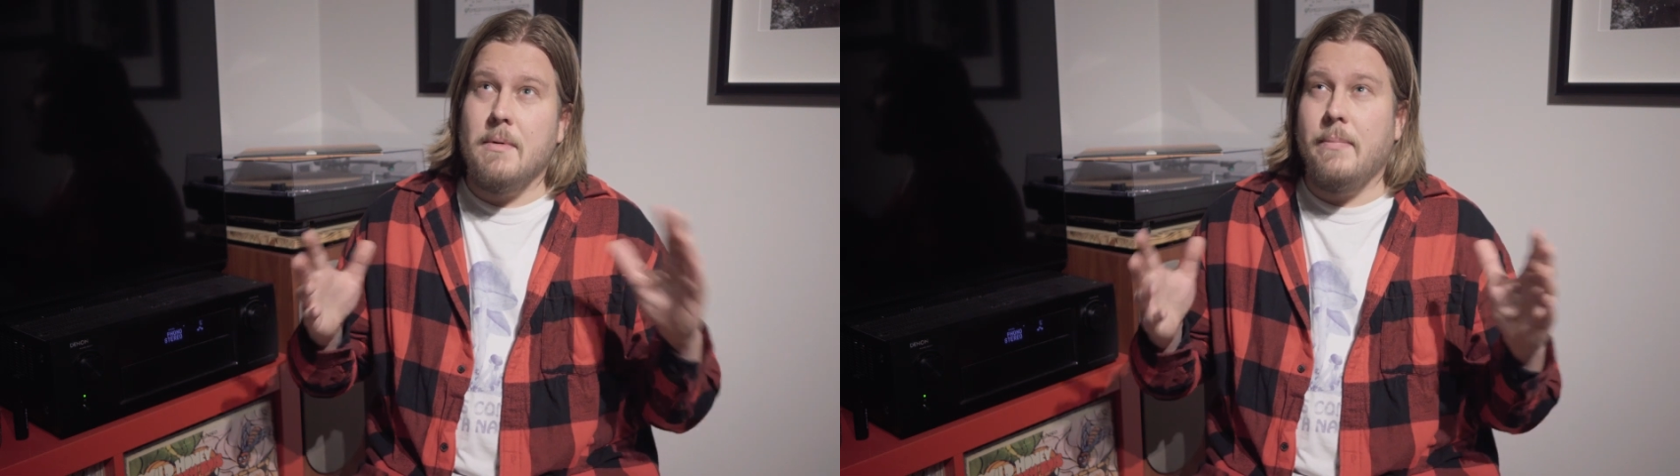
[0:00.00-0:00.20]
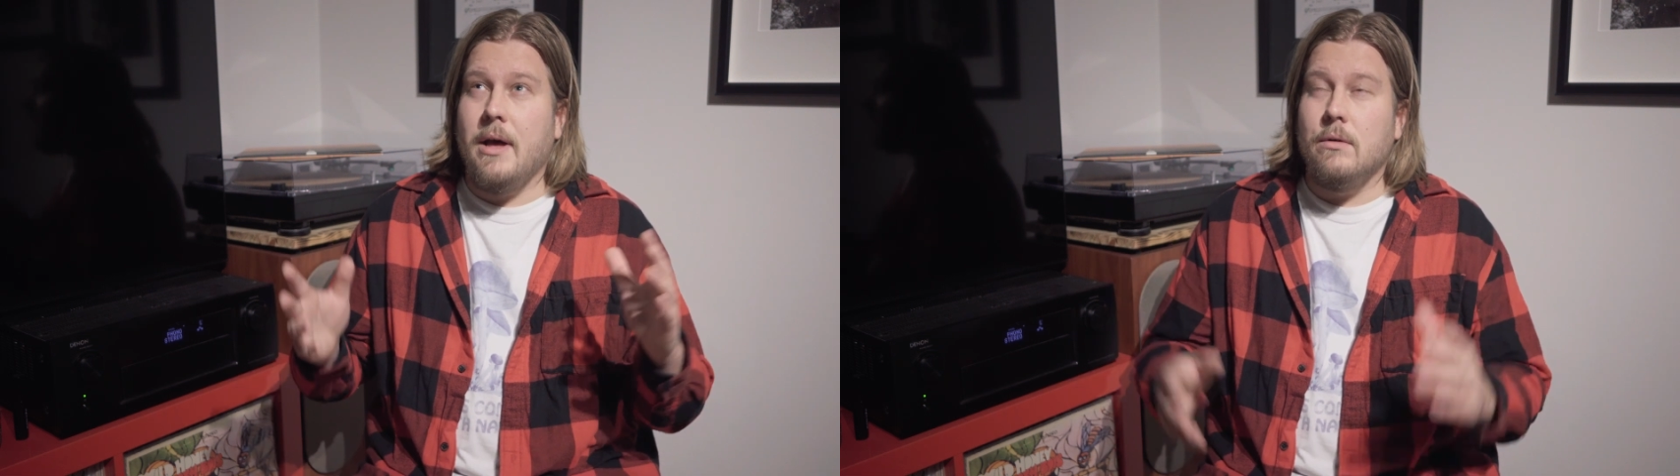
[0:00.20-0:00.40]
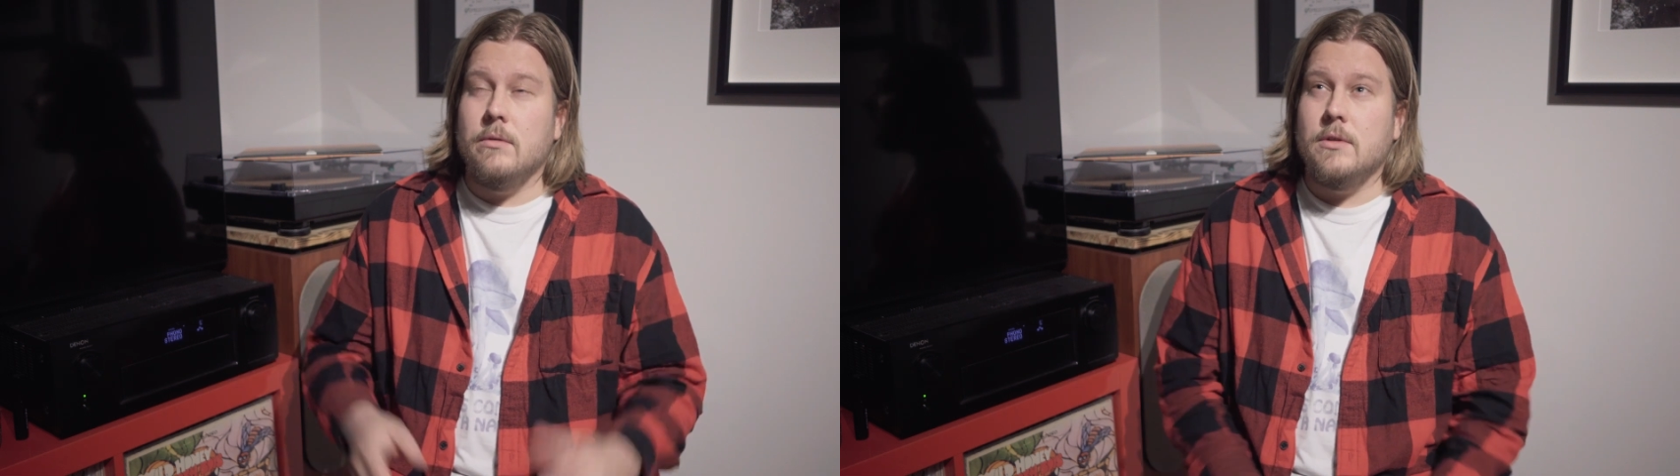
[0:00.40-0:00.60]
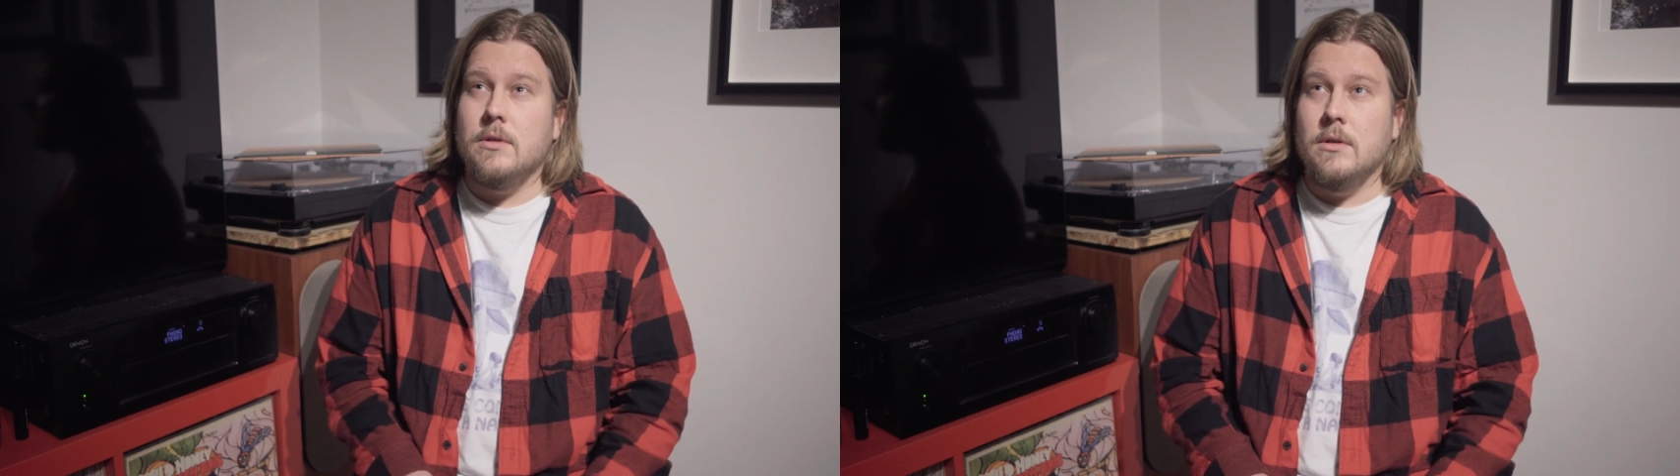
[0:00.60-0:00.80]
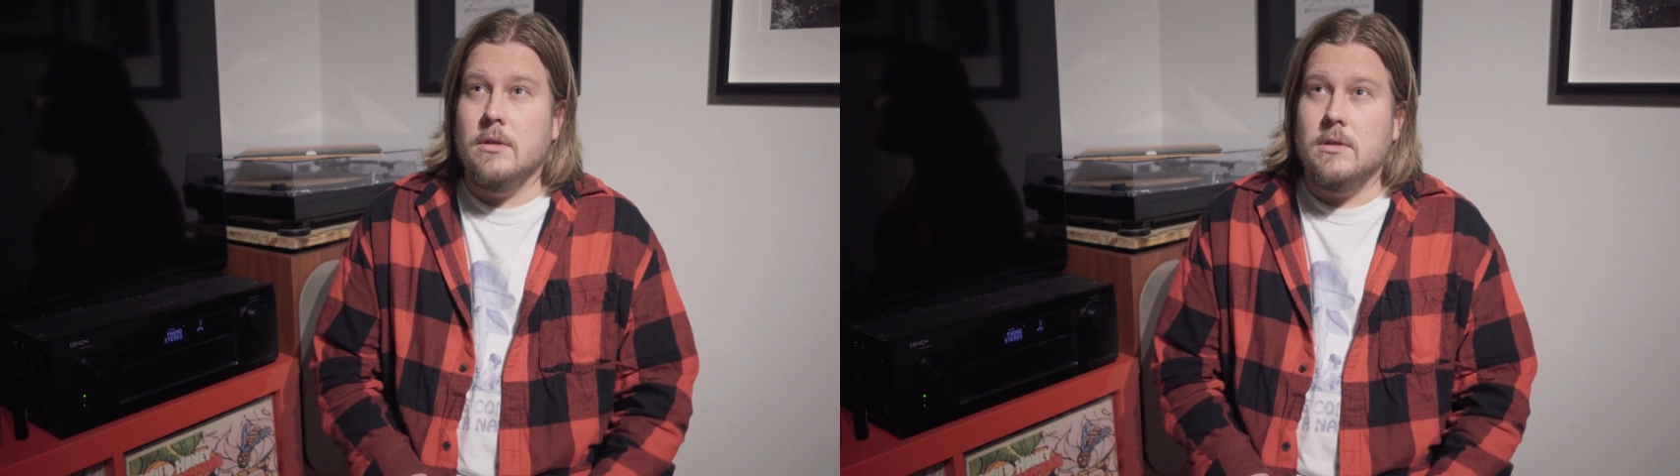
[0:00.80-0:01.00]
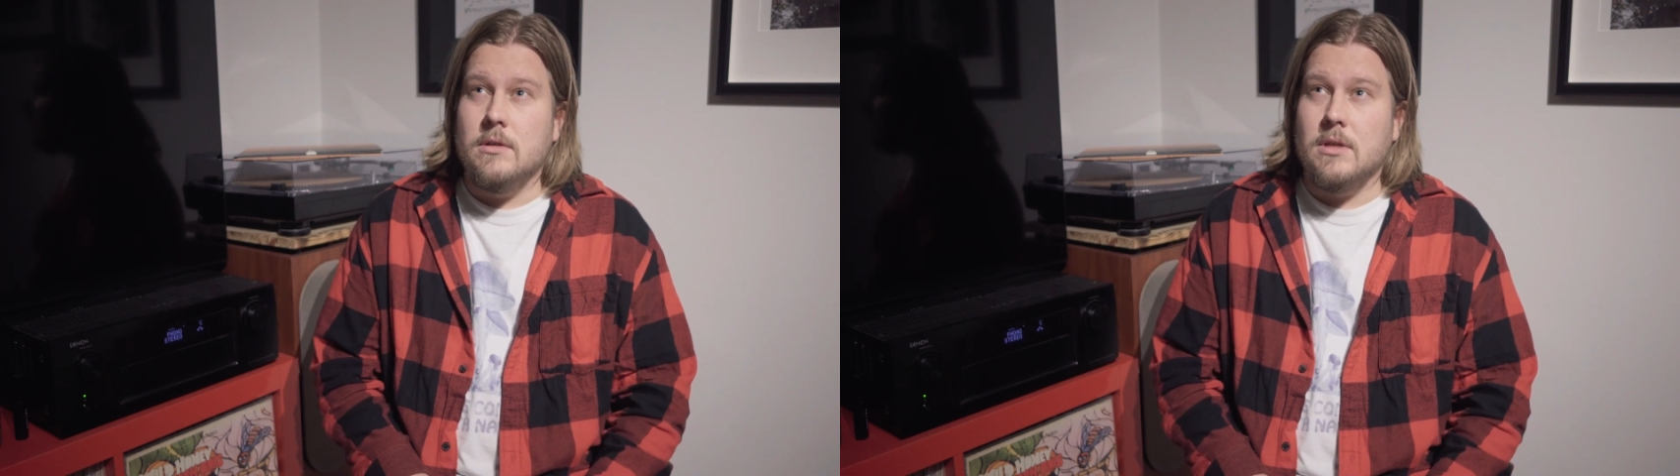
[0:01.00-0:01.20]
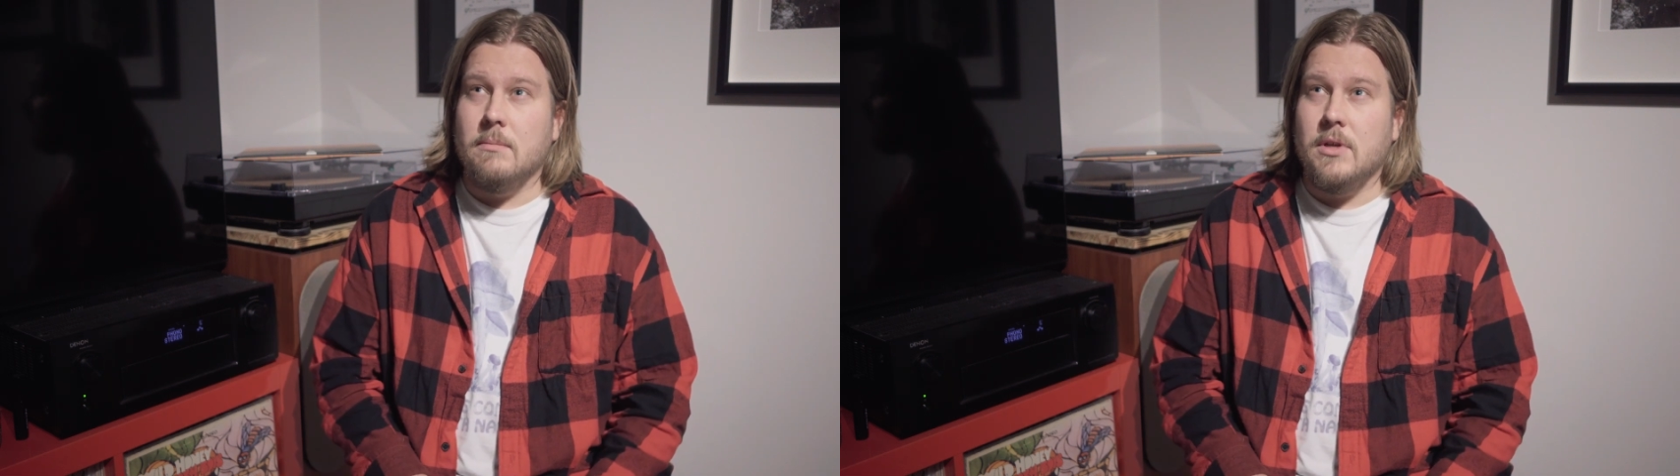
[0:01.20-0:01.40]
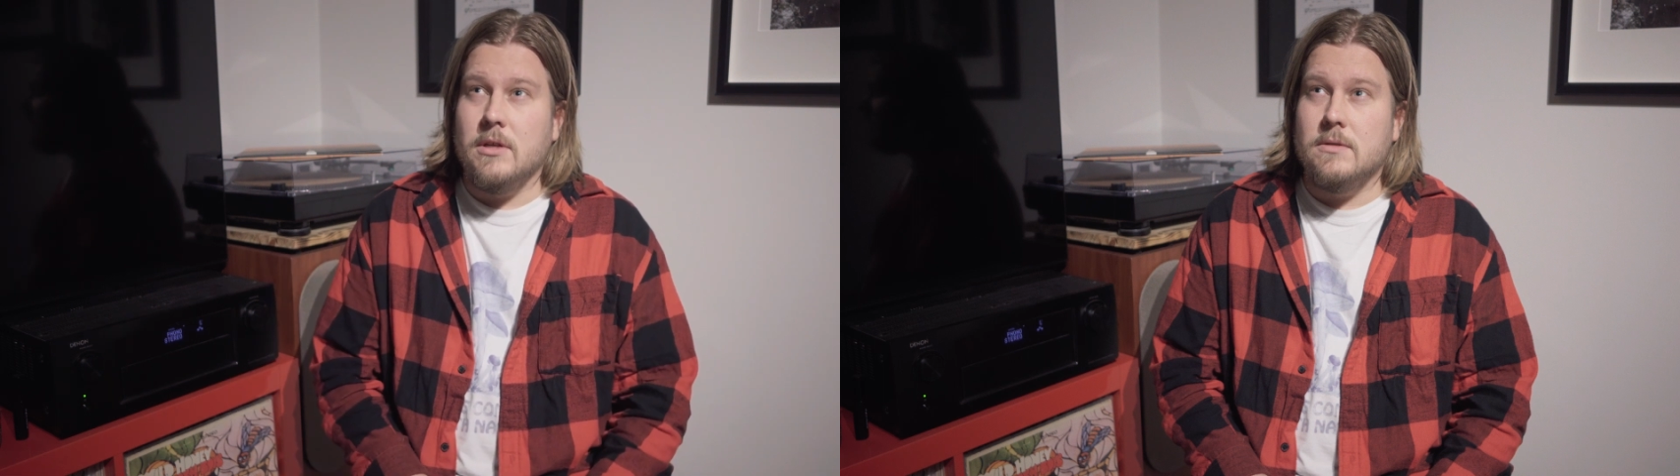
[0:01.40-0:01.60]
about
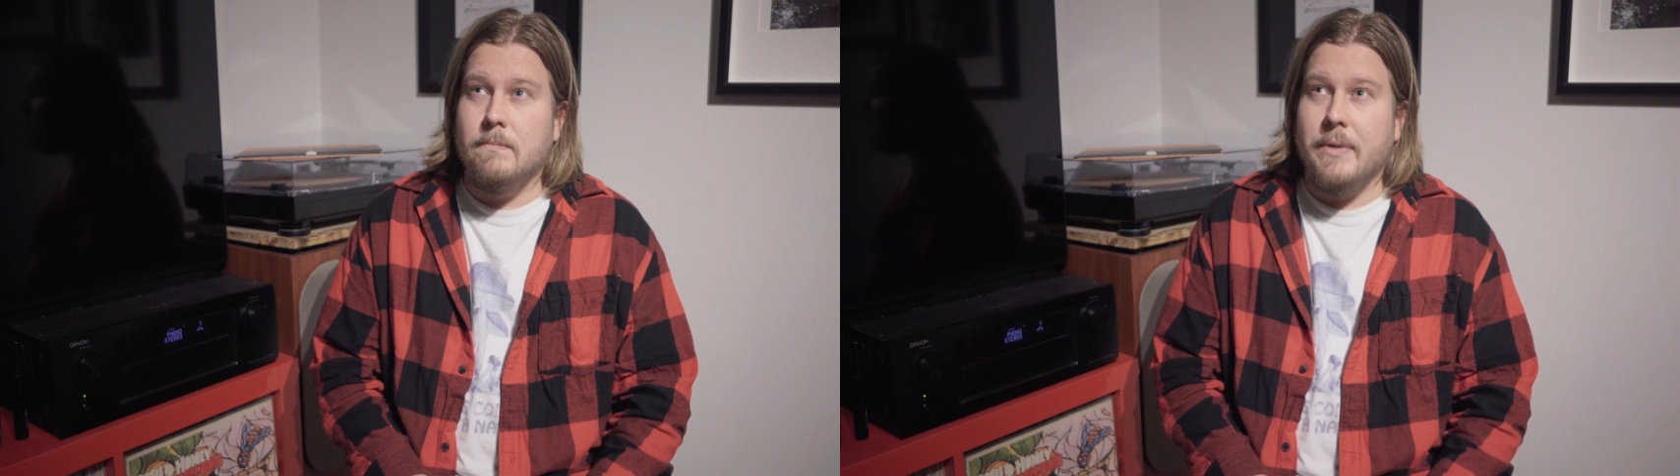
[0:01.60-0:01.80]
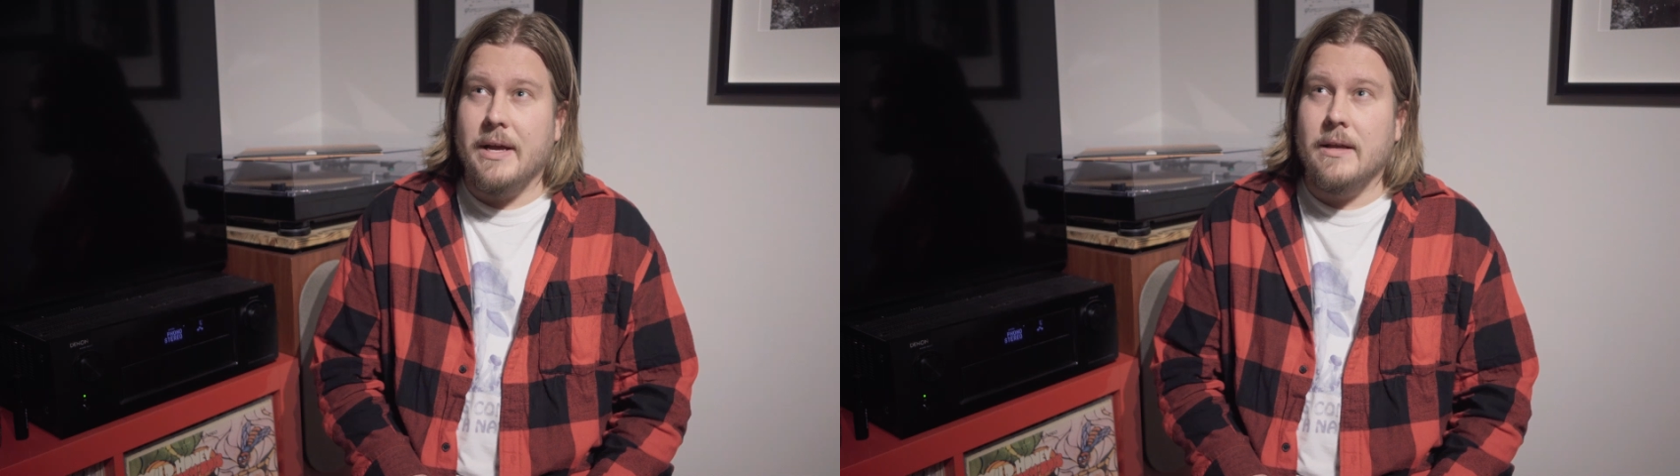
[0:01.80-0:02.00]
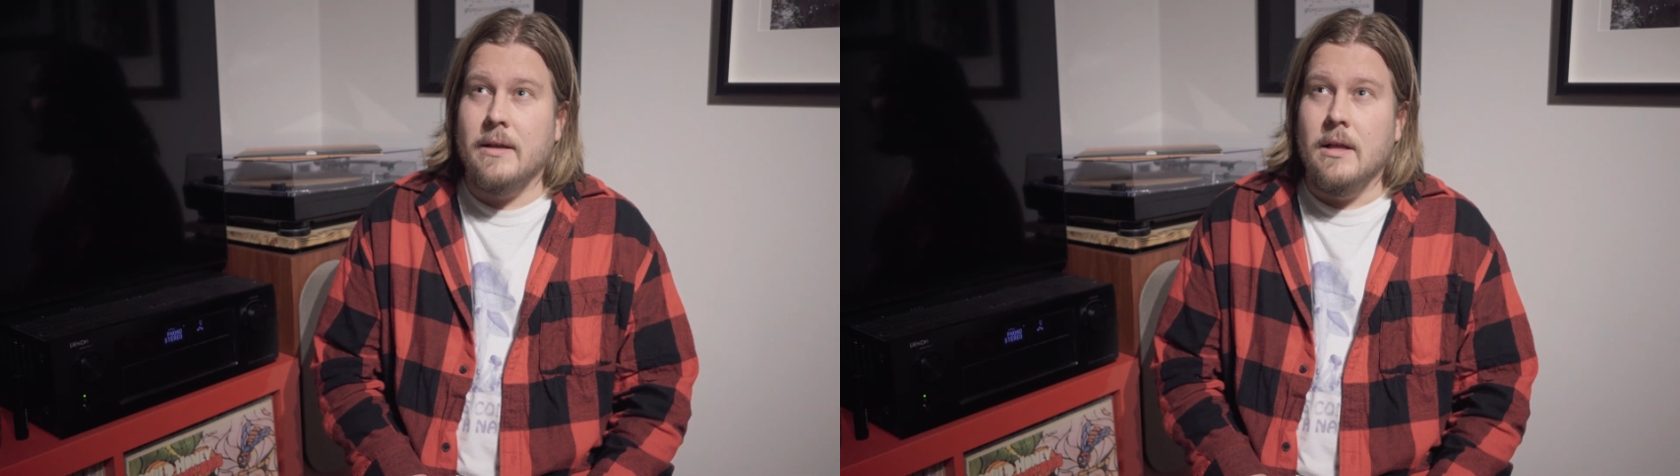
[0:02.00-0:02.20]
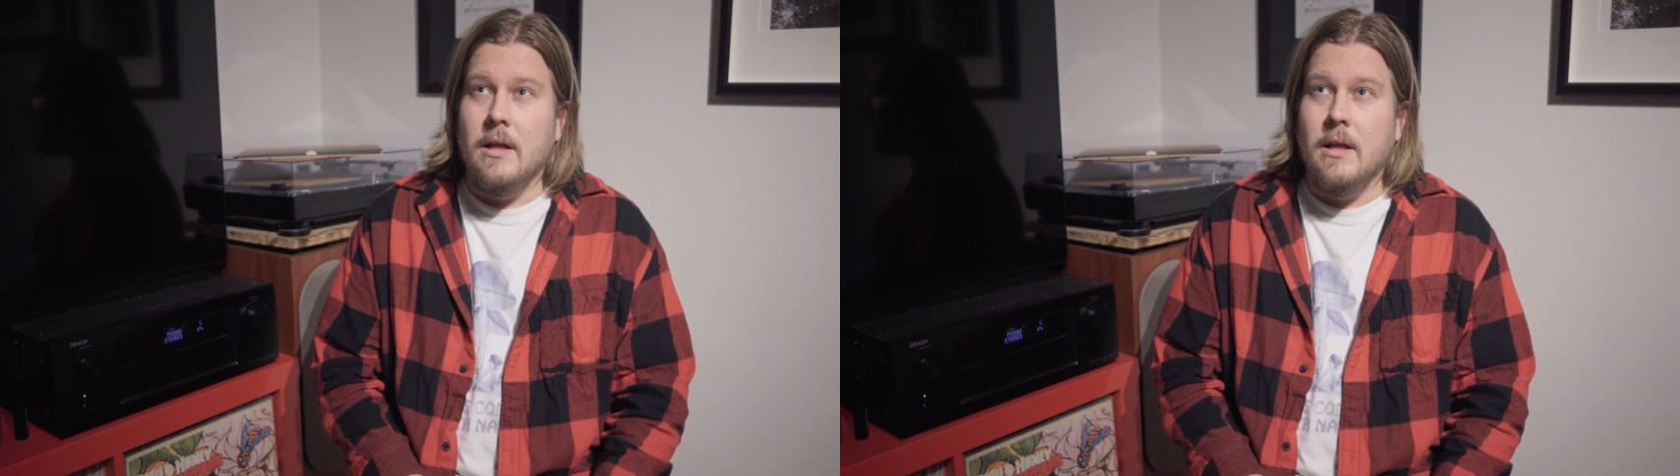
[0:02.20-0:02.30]
some years back.